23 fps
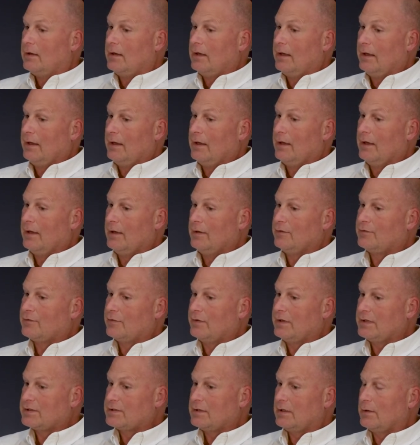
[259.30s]
And
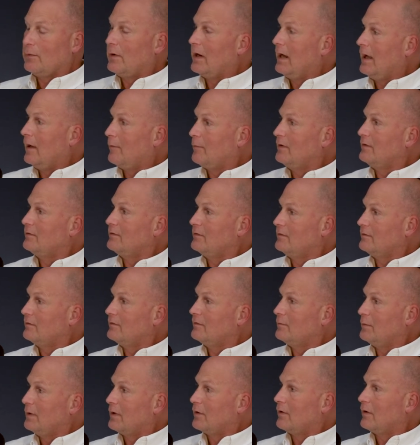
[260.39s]
traditionally what happens is a
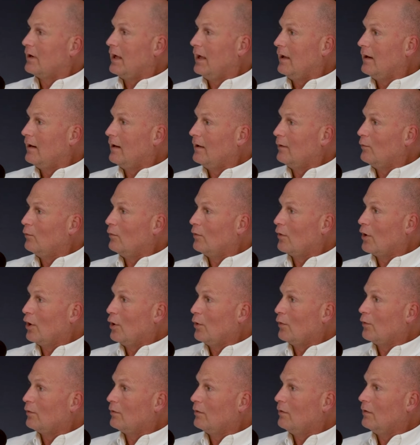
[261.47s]
speaker candidate will
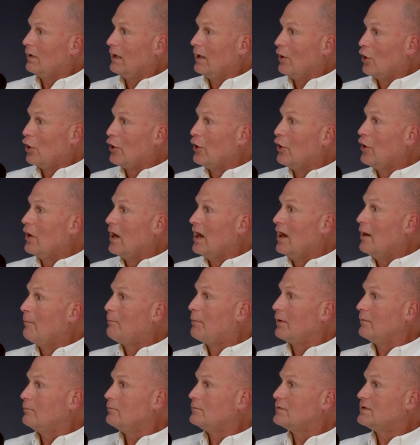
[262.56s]
go garner
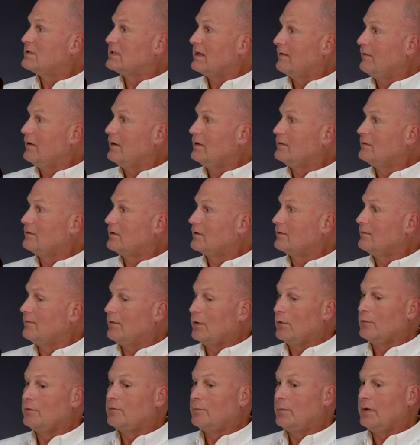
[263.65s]
up 76
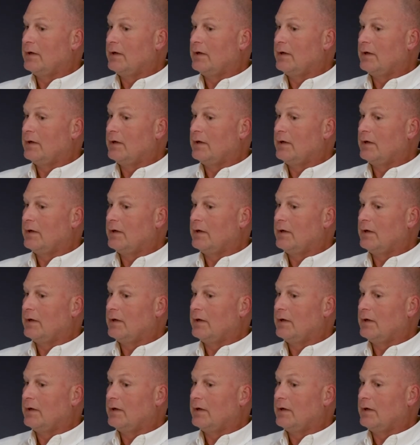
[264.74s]
votes.